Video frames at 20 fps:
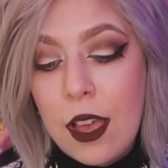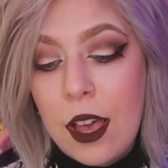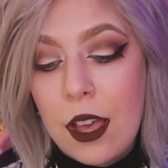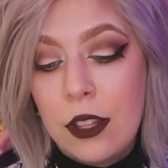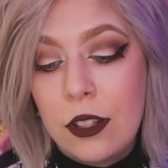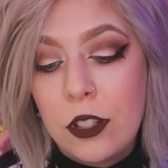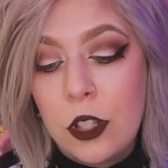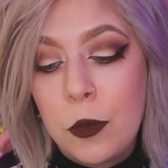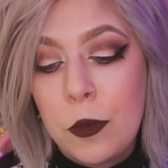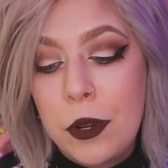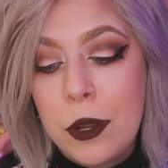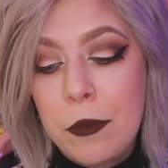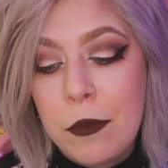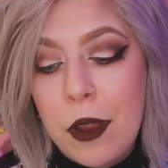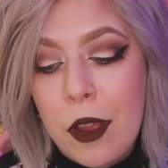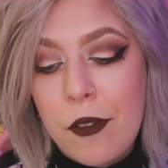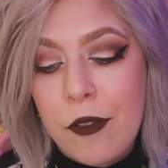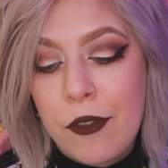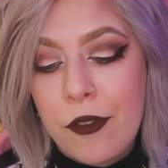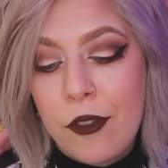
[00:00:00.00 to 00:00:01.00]

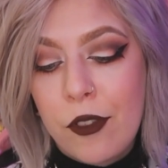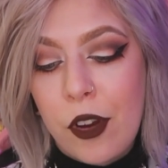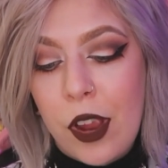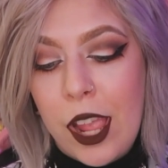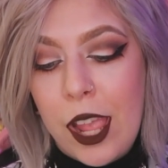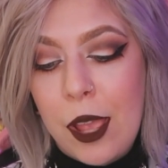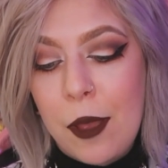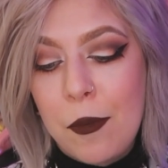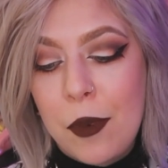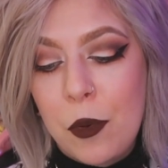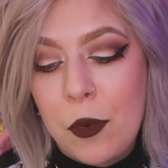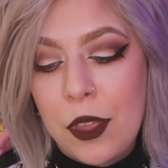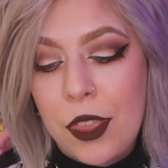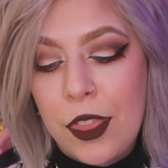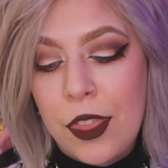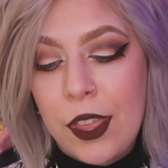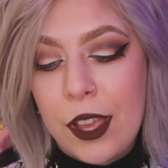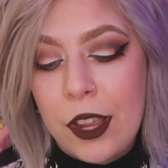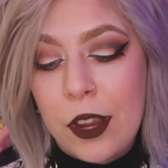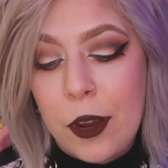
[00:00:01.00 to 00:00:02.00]
aluminum frame with
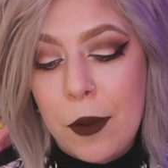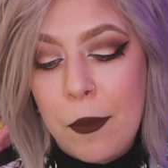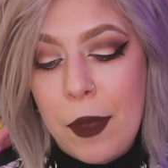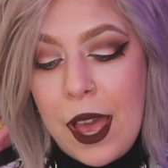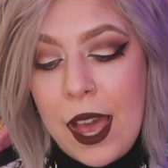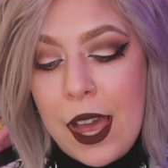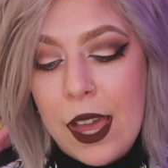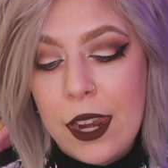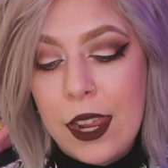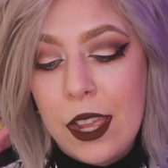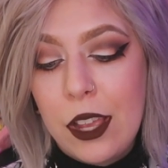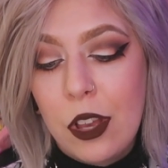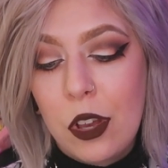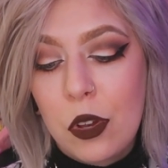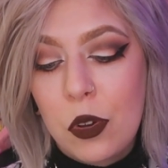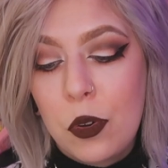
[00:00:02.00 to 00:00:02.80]
thicker padding,